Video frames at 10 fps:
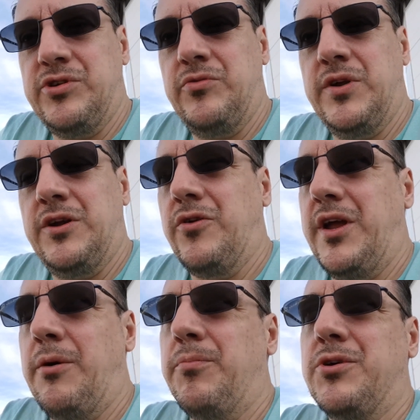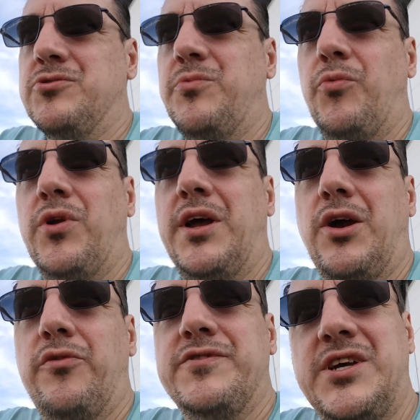and then he got the ump because we wouldn't let
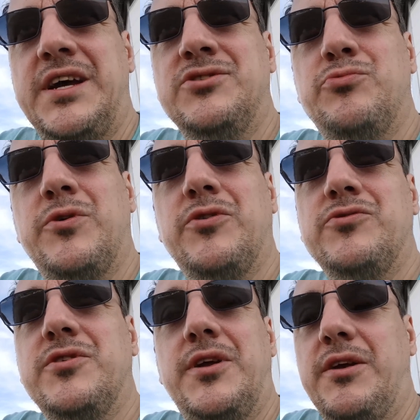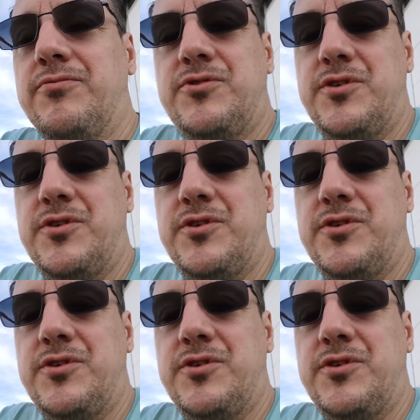go of his hands because it